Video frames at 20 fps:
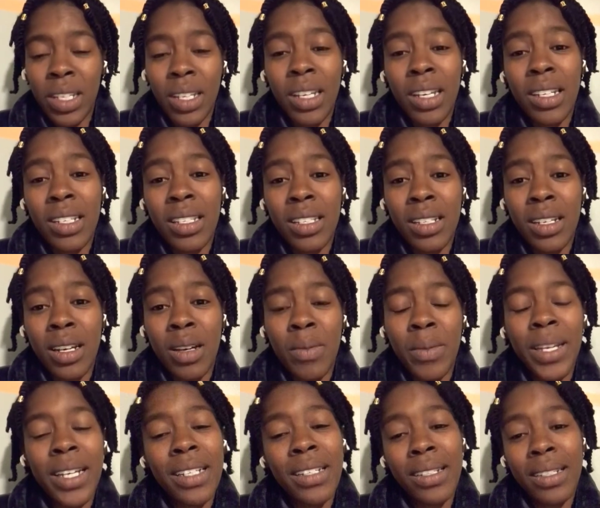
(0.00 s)
And some,
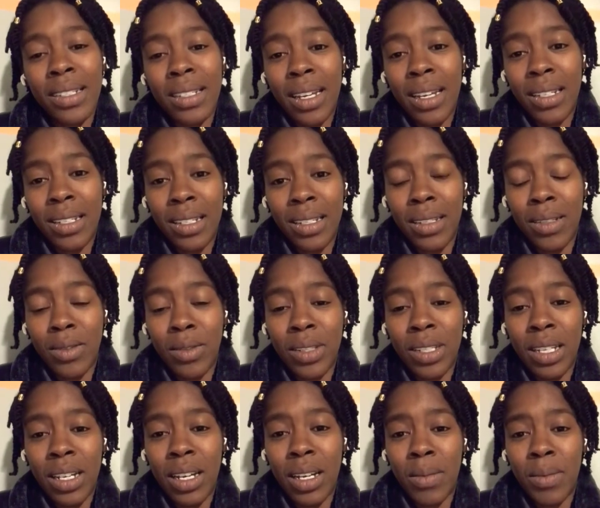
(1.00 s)
it just takes a little
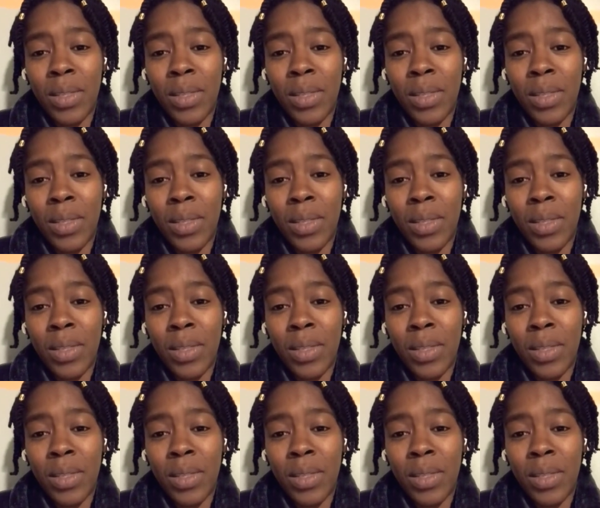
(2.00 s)
time.